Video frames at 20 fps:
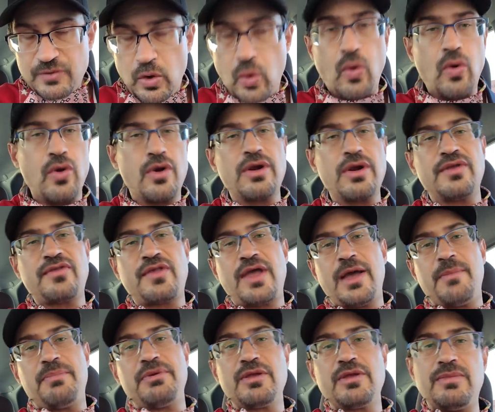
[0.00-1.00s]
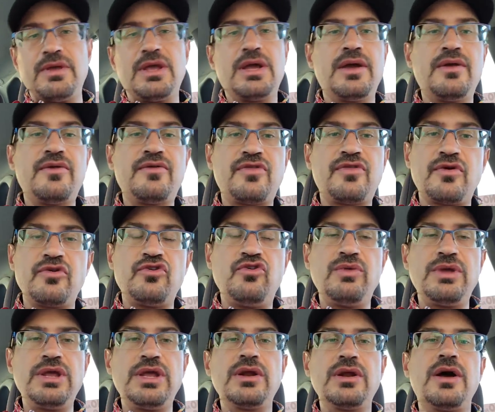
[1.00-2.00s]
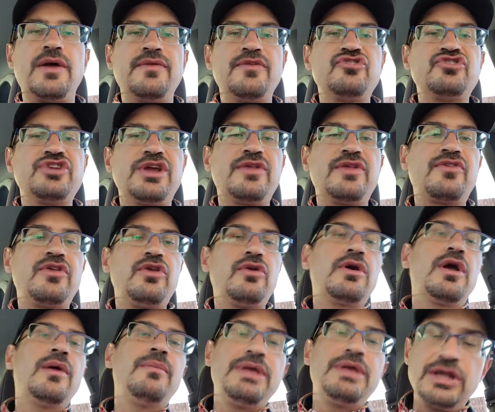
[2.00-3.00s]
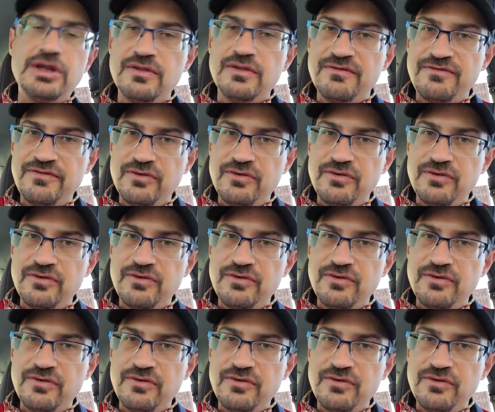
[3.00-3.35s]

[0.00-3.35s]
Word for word: or it's happening because they're doing it on the chance that you're coming in in the